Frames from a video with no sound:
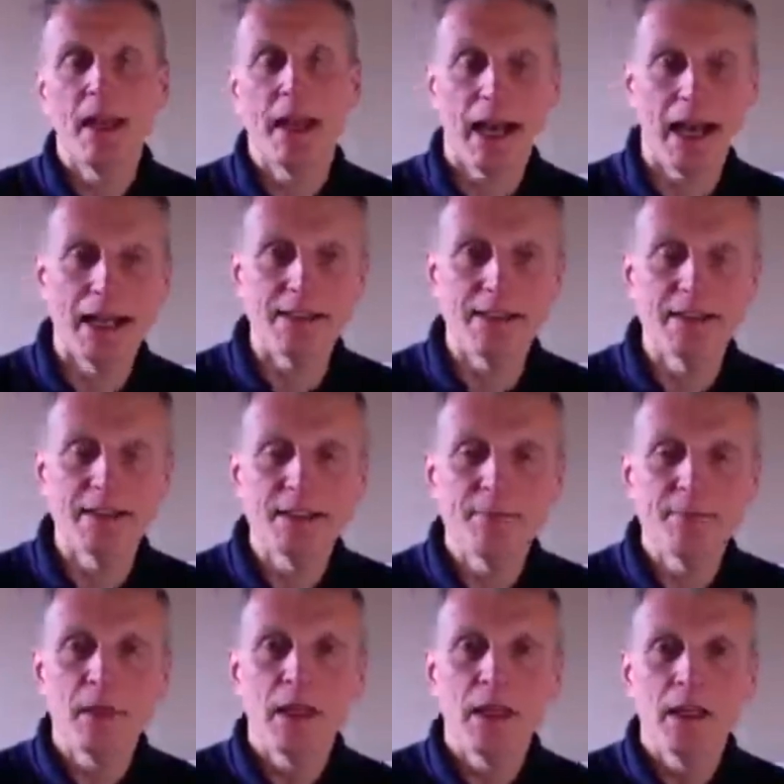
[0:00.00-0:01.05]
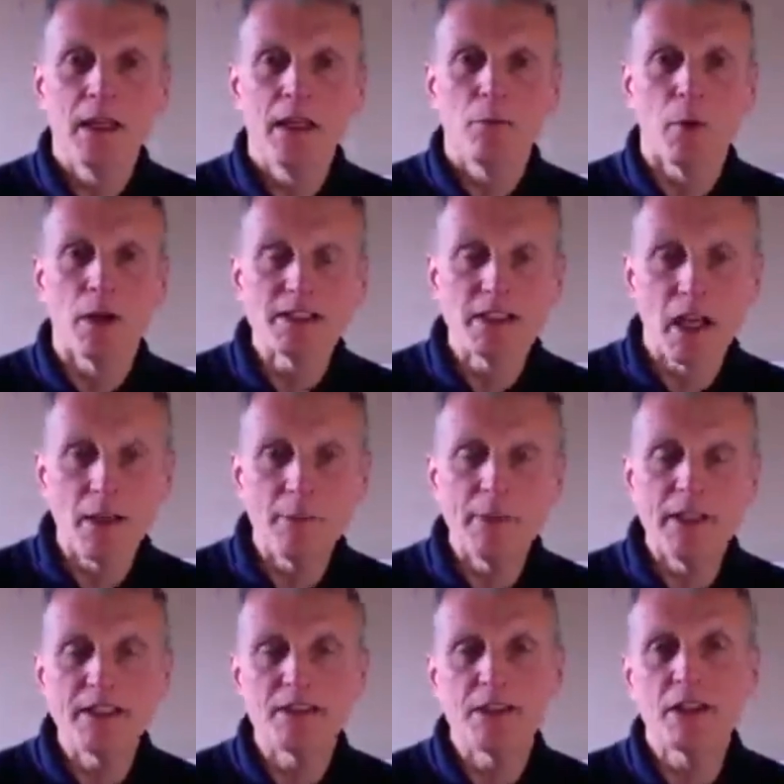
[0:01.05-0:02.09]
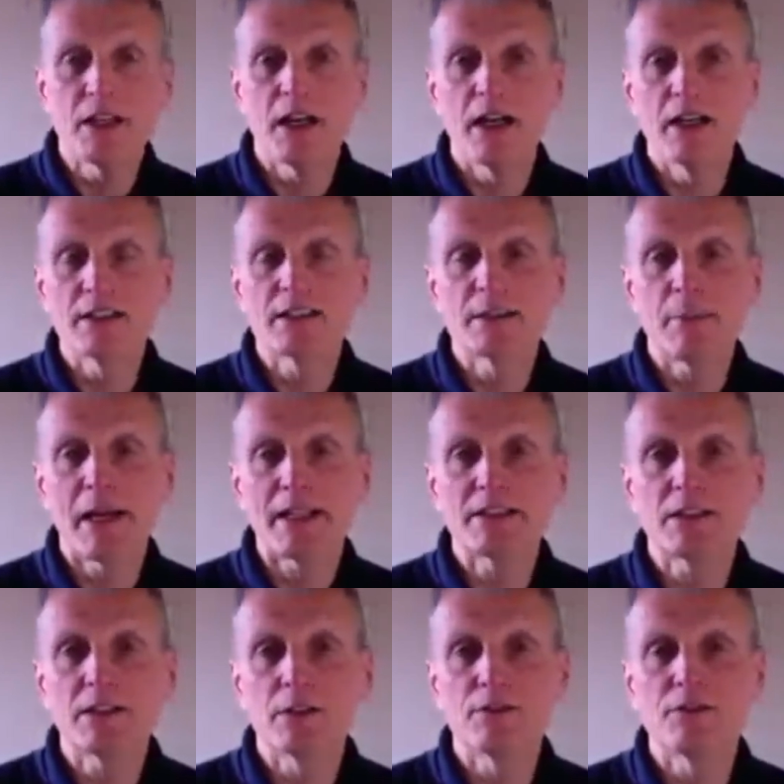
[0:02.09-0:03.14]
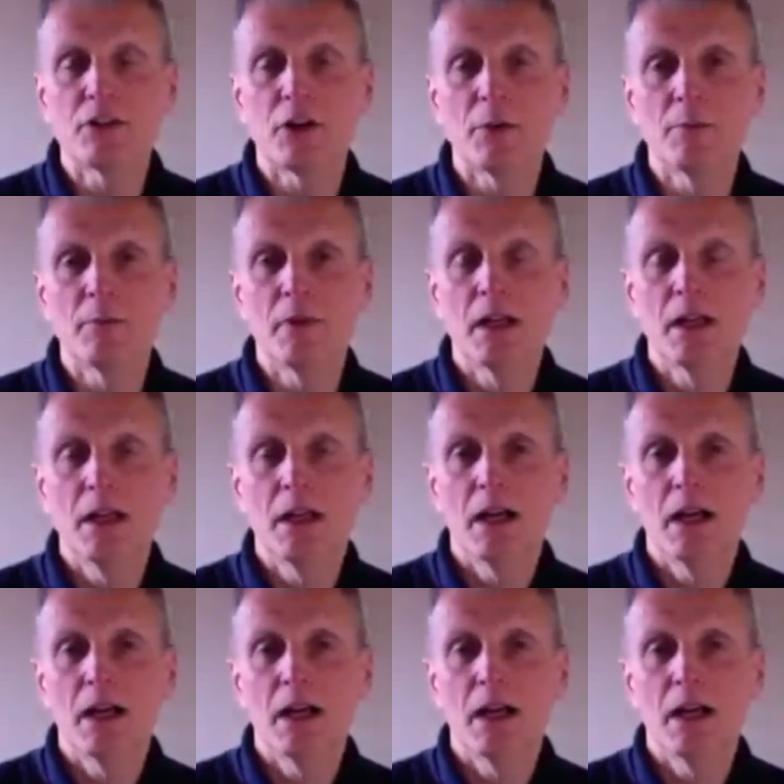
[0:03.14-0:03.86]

And one time he took a sabbatical from